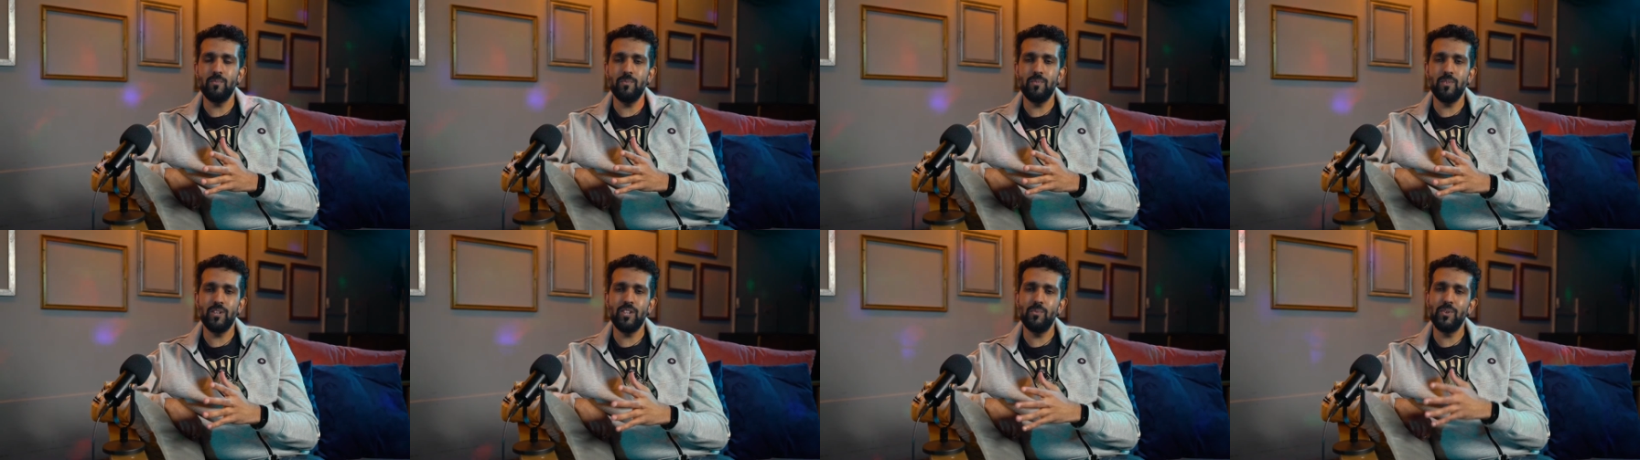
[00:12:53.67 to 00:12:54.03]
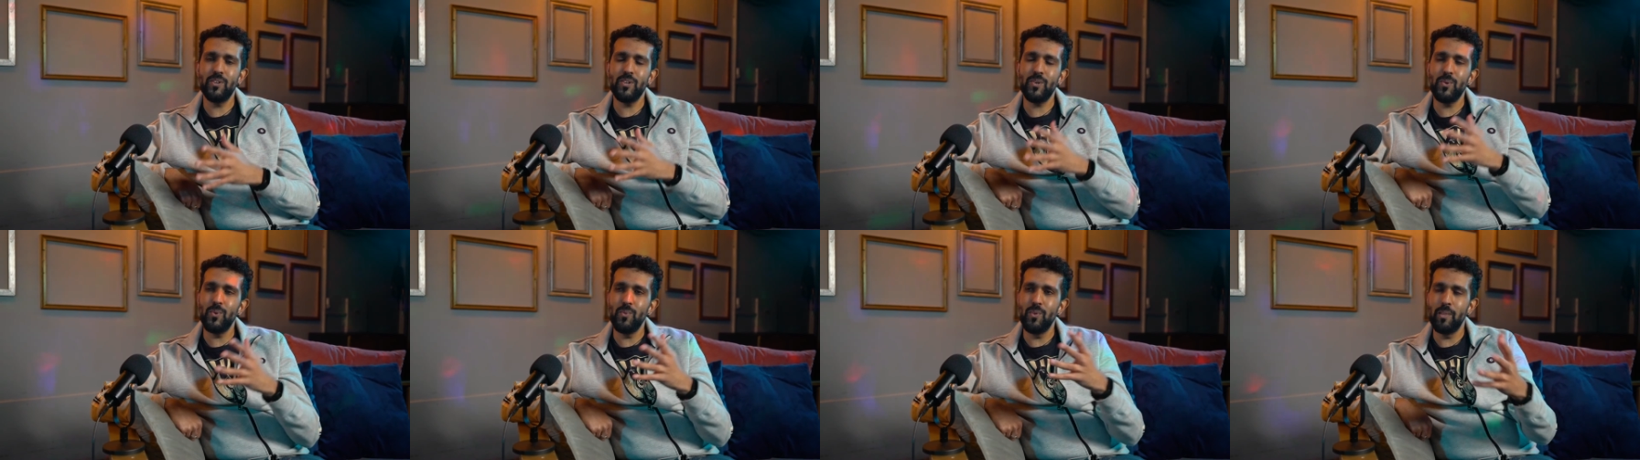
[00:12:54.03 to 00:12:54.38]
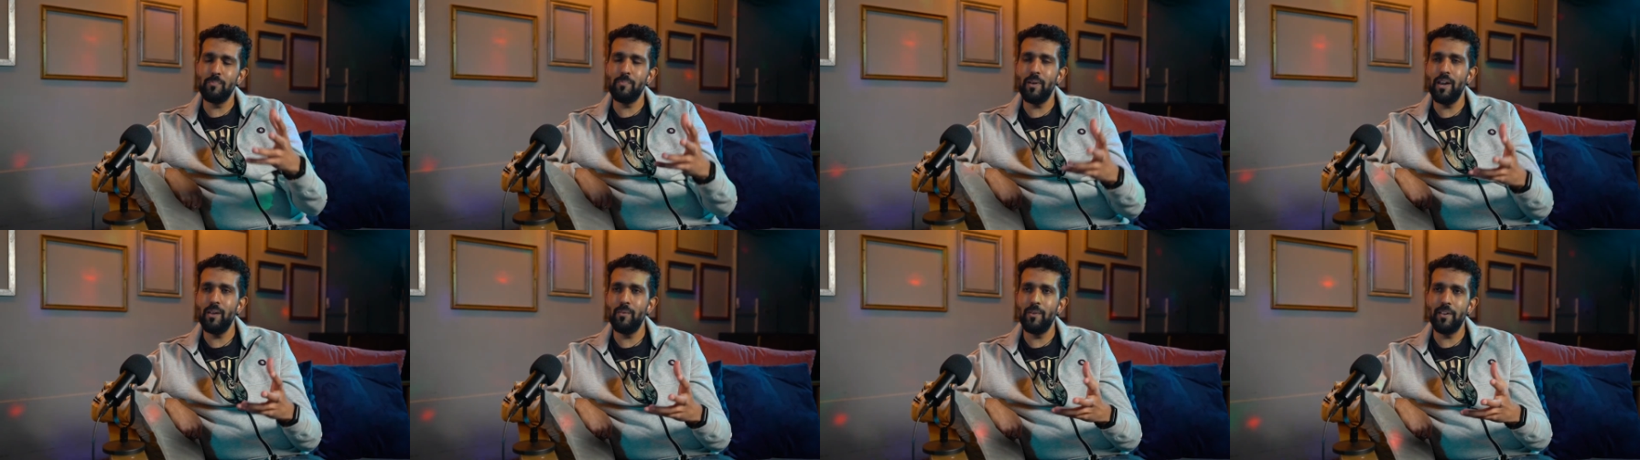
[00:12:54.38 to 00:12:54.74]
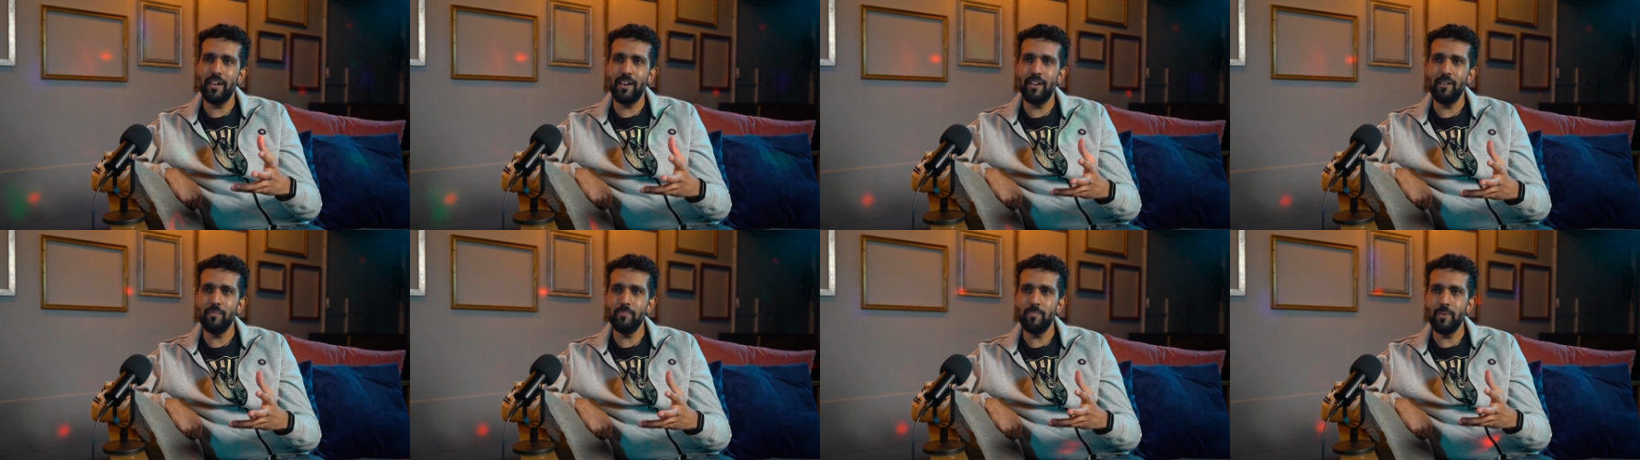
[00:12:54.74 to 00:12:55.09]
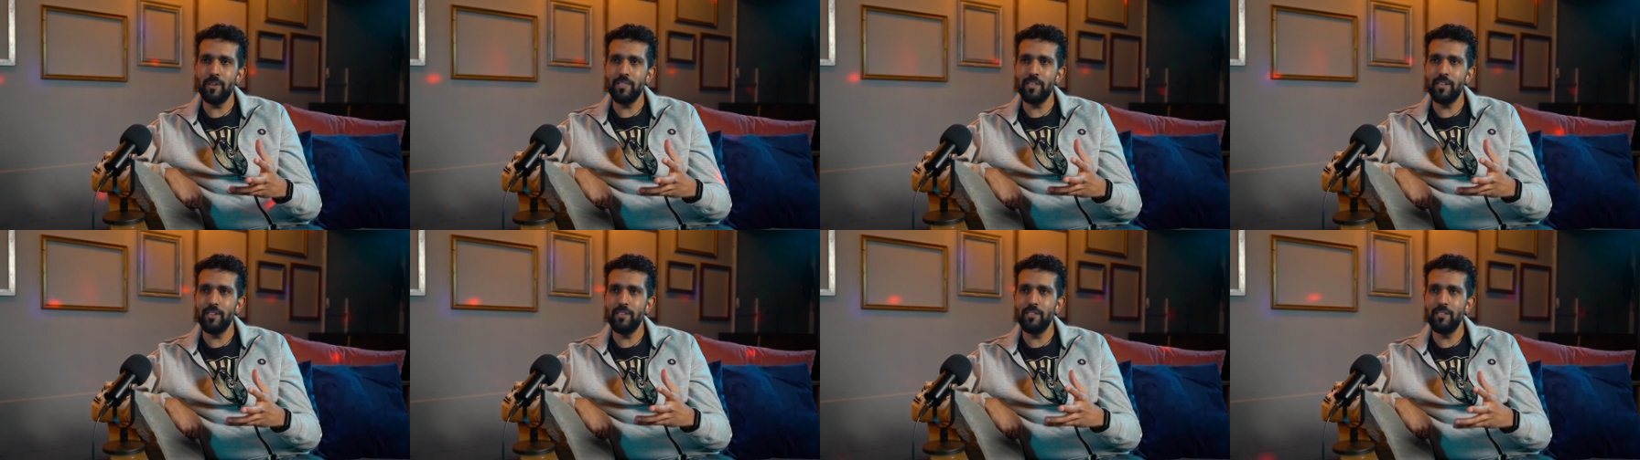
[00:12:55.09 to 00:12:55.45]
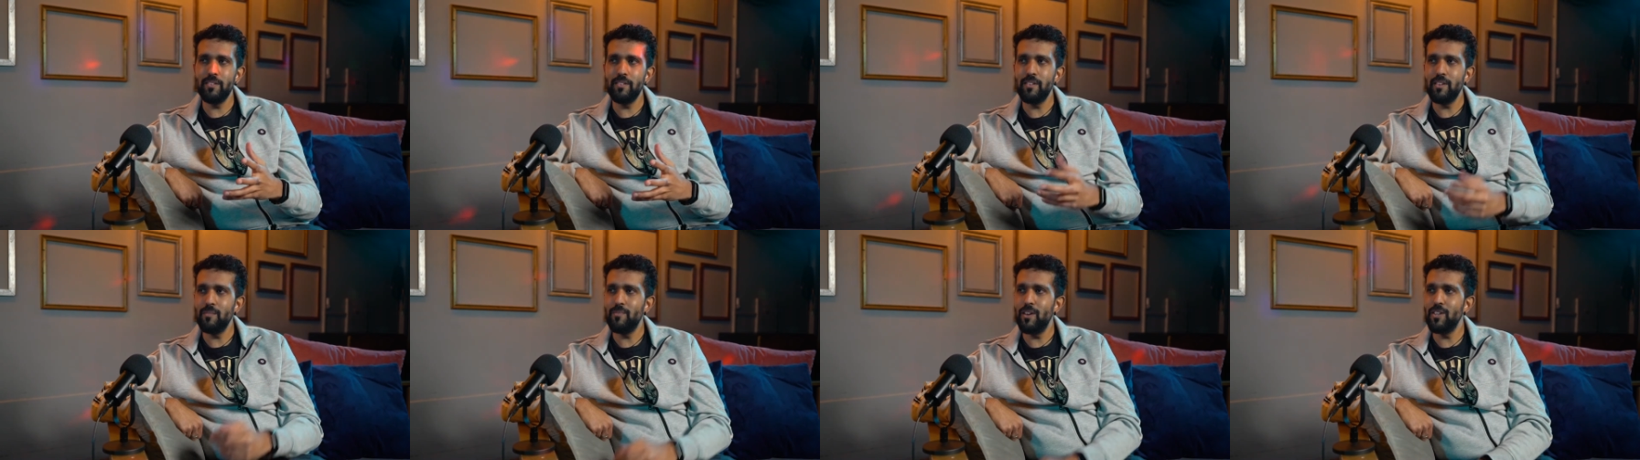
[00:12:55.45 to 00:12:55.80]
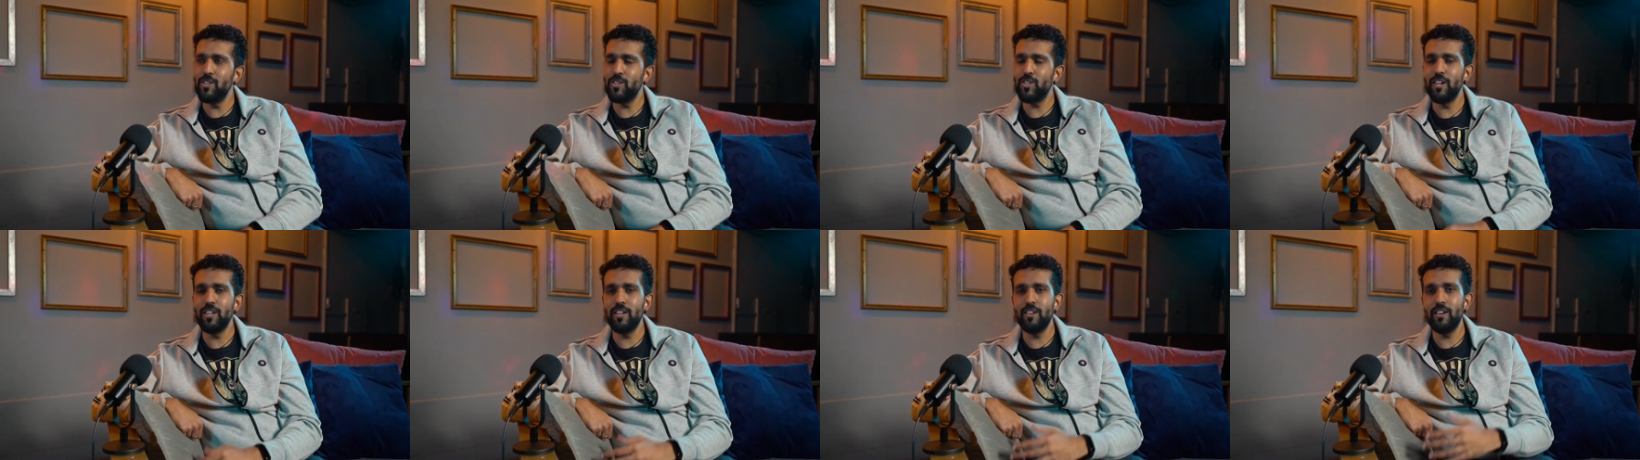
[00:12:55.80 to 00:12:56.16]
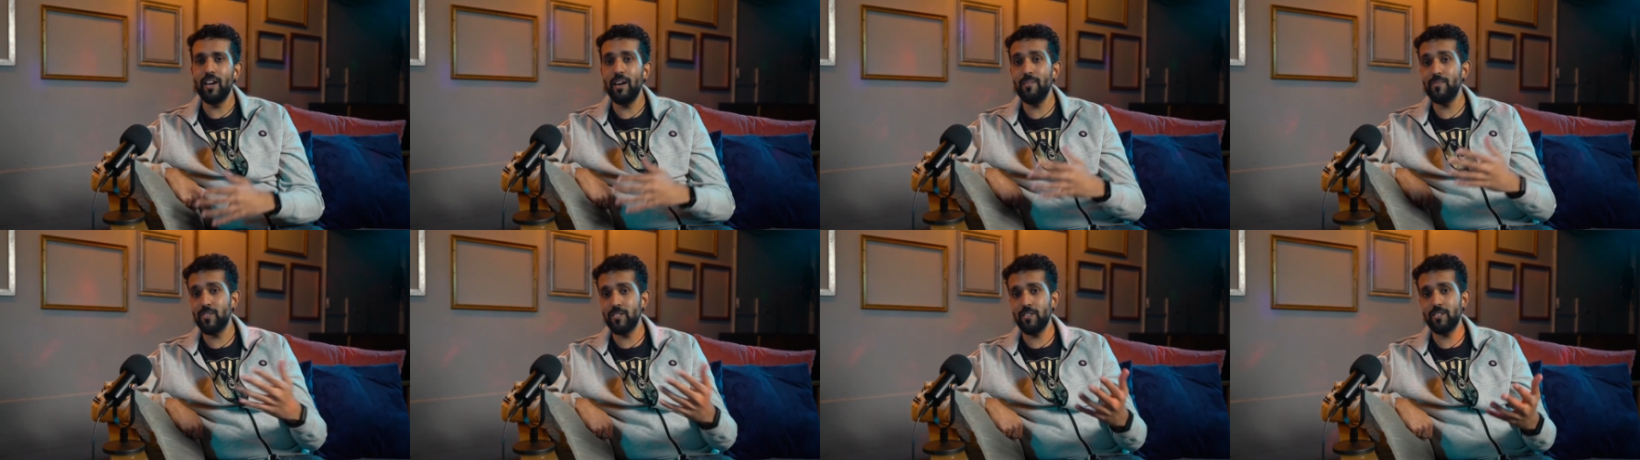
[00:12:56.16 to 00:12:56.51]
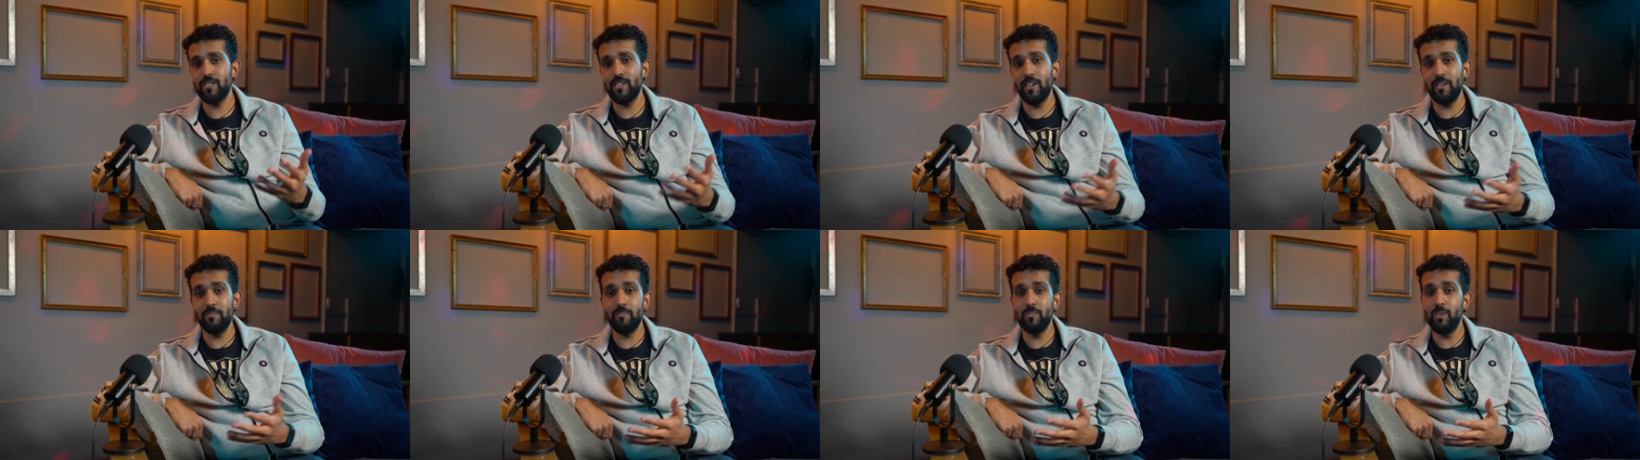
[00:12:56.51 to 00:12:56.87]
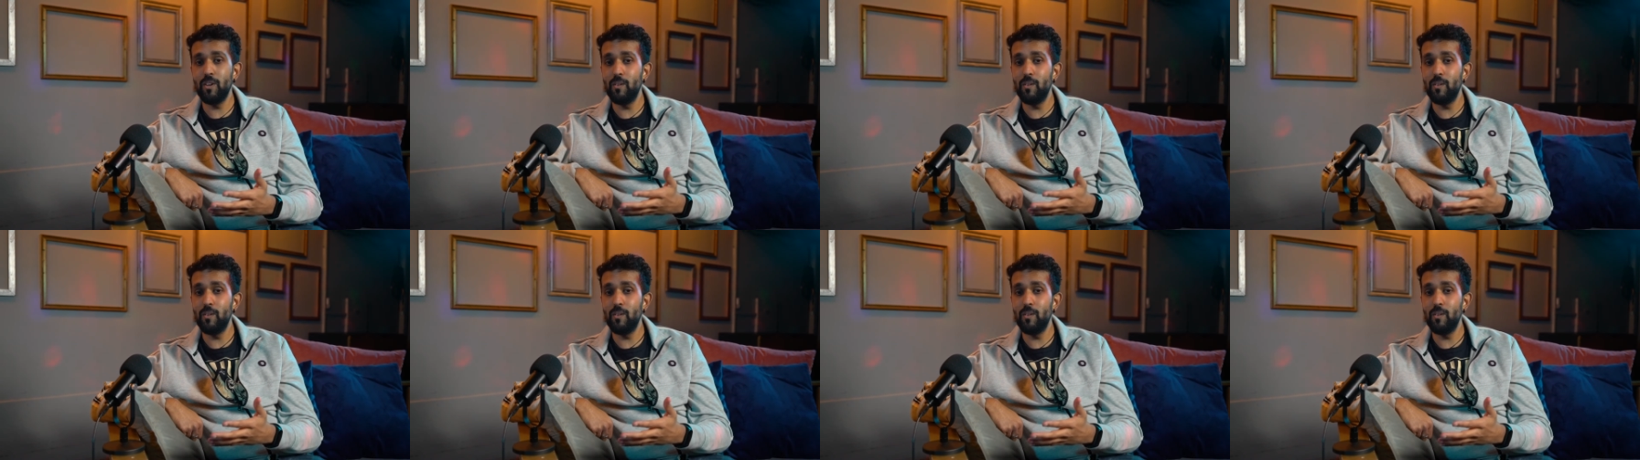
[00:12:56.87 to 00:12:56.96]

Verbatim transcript: You don't want to call the parent out, but then eventually you have to say,